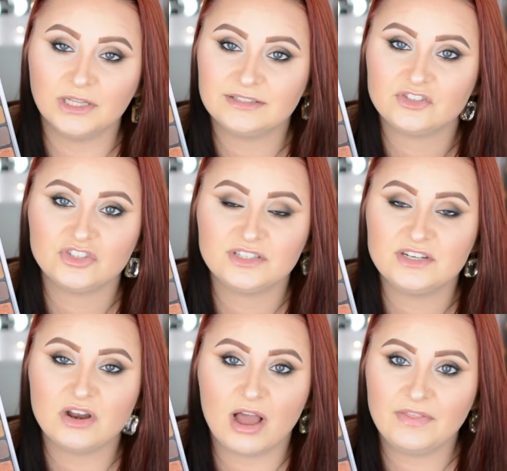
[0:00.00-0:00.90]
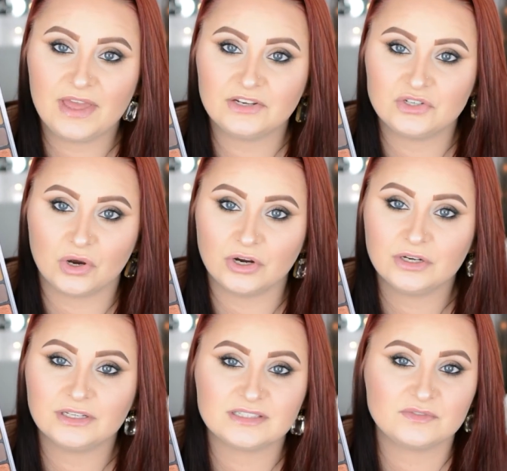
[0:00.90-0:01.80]
It's just not that
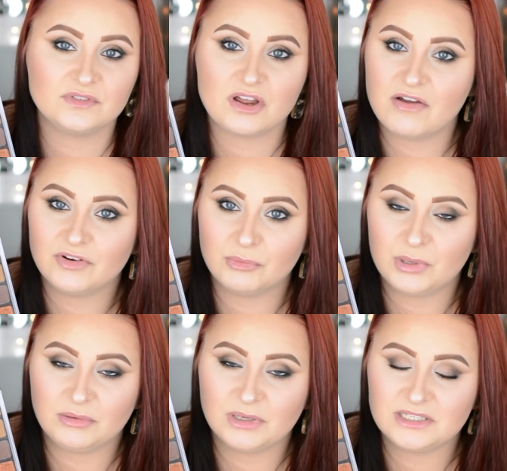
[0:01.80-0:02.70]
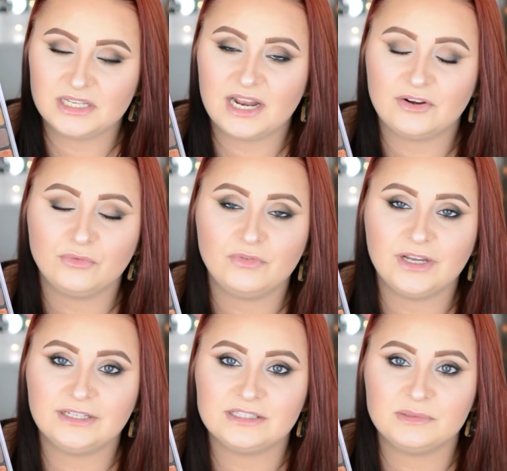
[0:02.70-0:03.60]
dark. It's not very pigmented. I don't
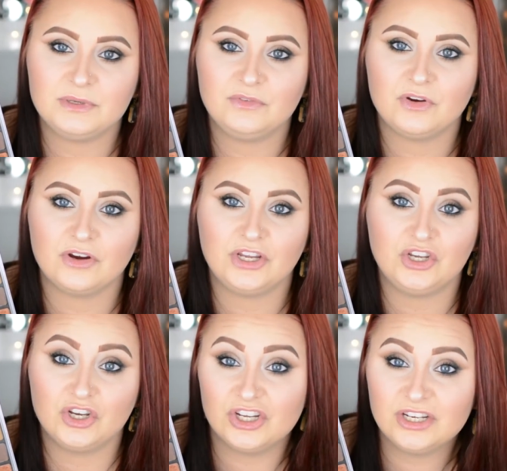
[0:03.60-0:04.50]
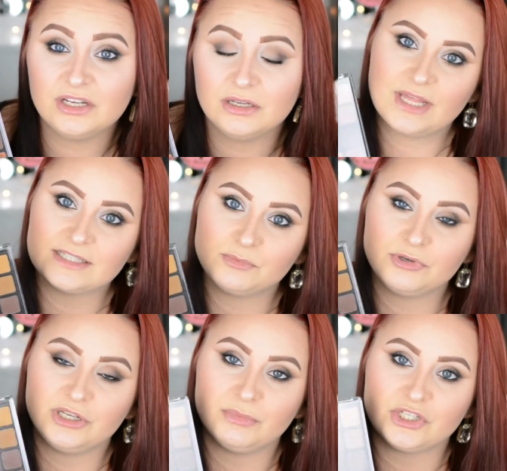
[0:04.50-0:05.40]
find it to be very good. That's
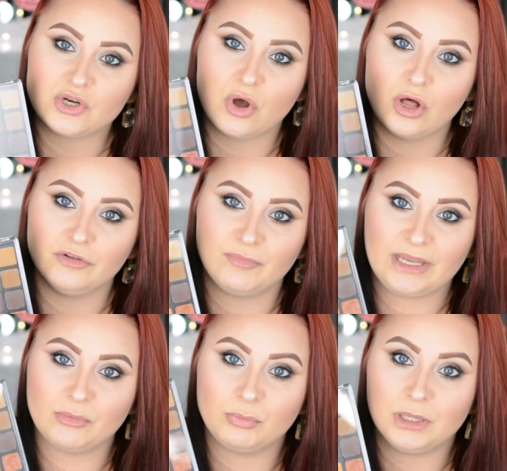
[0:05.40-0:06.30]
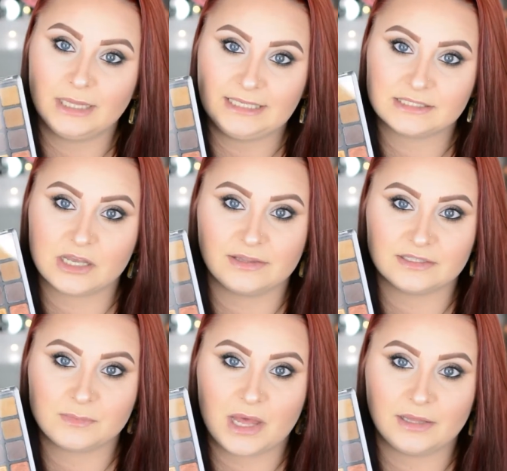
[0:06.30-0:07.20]
pretty much all of my complaints on this
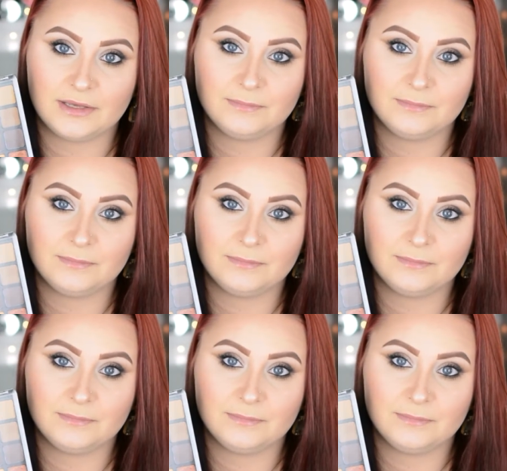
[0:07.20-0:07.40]
palette.